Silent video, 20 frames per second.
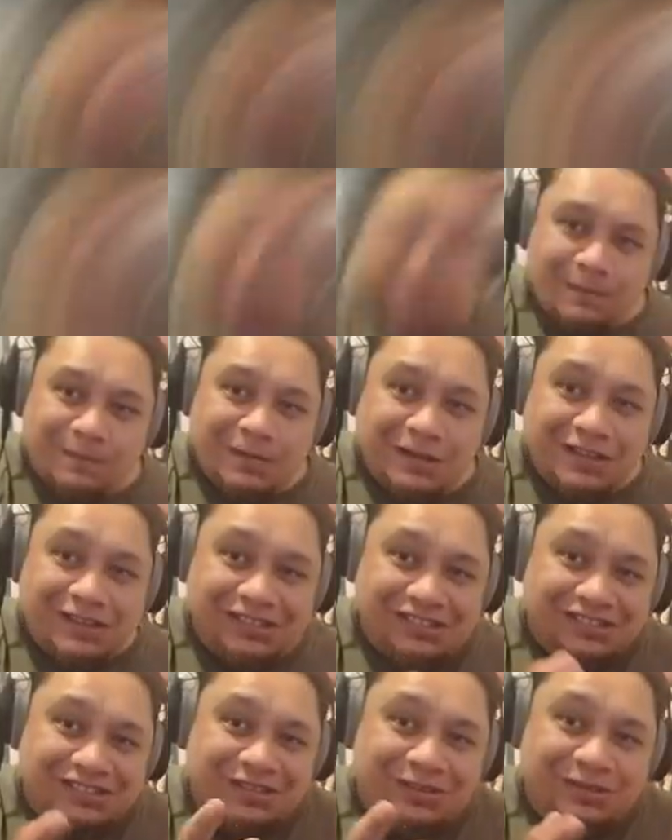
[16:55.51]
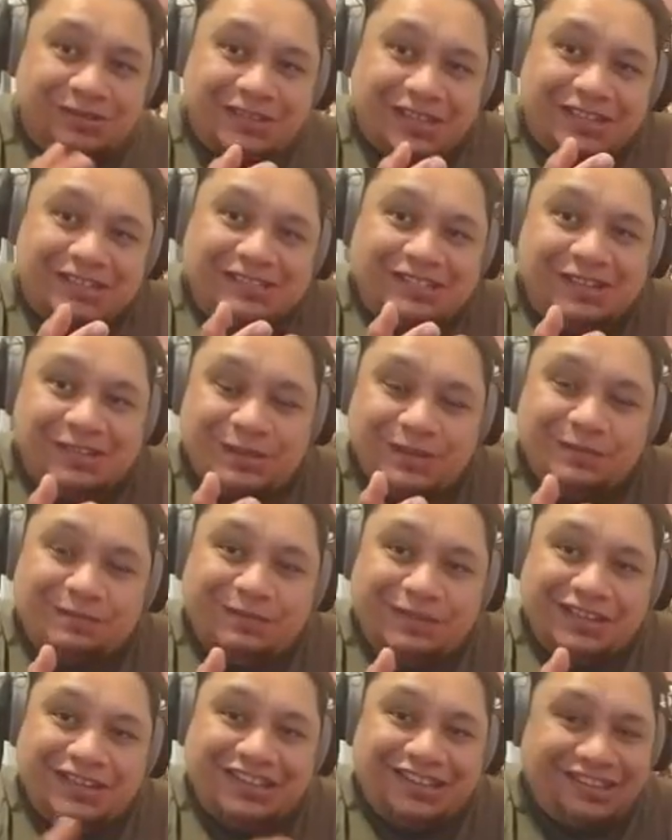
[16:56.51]
Ka pai, so that's how you
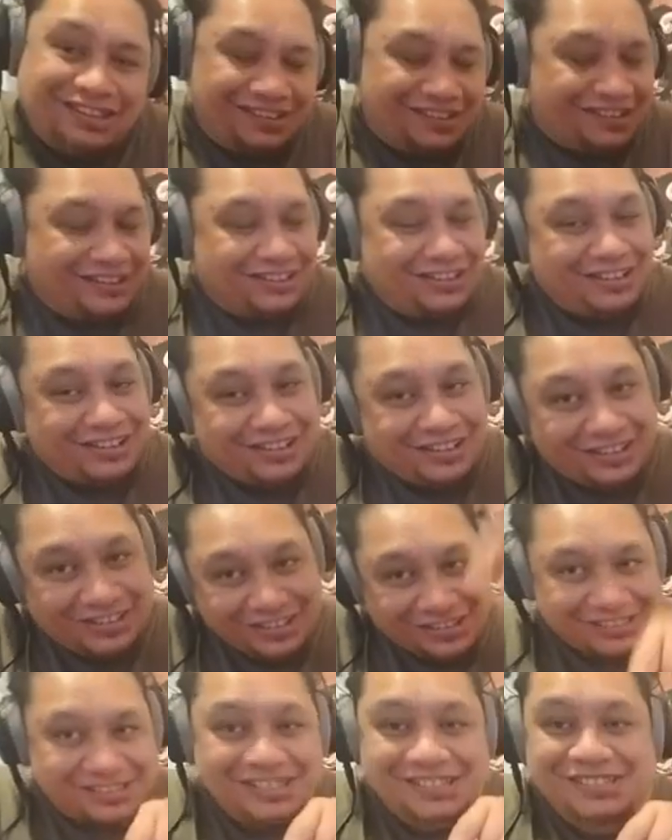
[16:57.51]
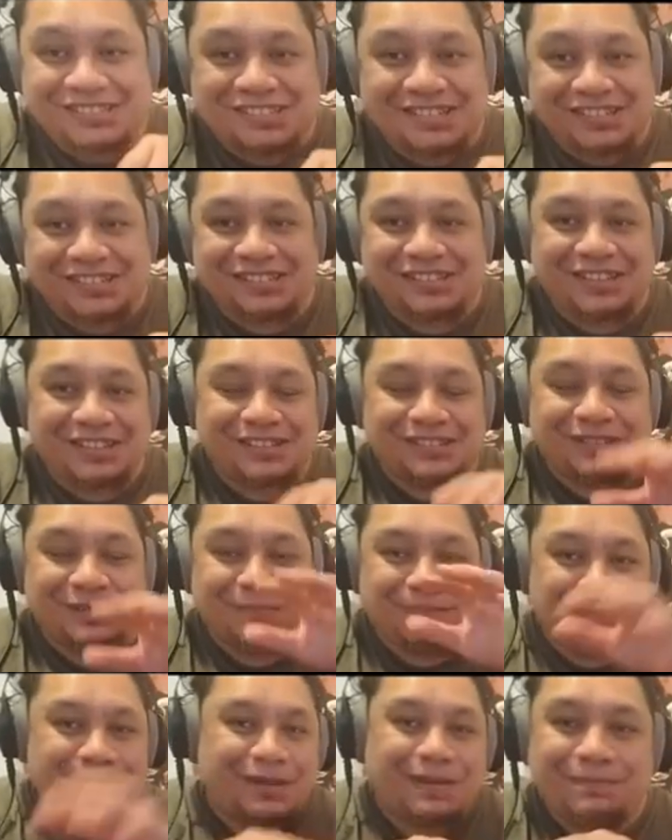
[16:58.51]
play 660's
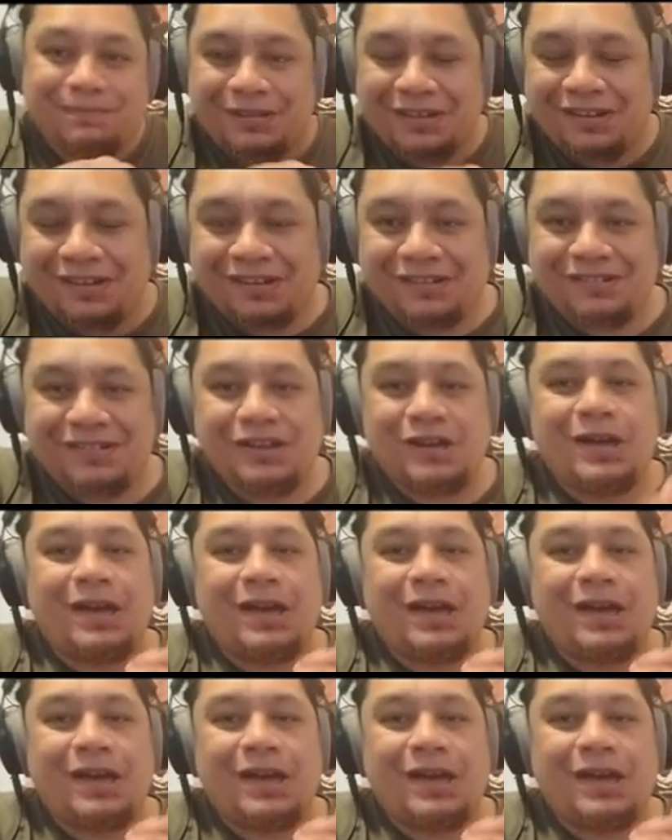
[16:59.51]
Pepeha.